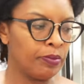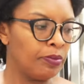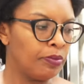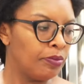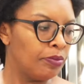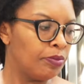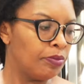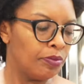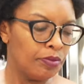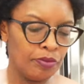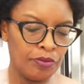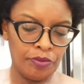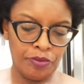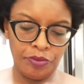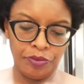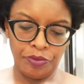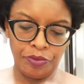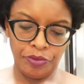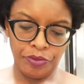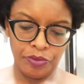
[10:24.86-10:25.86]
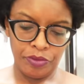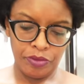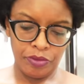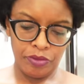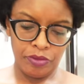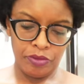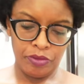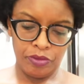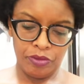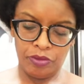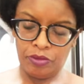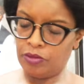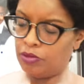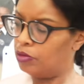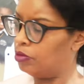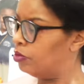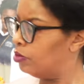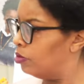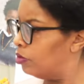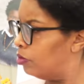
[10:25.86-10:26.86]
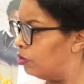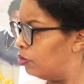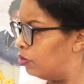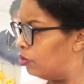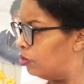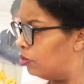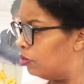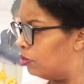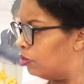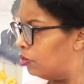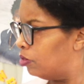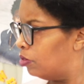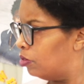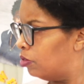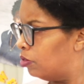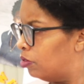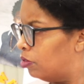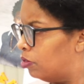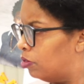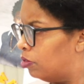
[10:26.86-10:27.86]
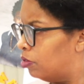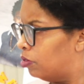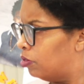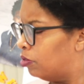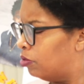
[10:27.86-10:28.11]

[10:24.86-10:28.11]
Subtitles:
(no one is talking)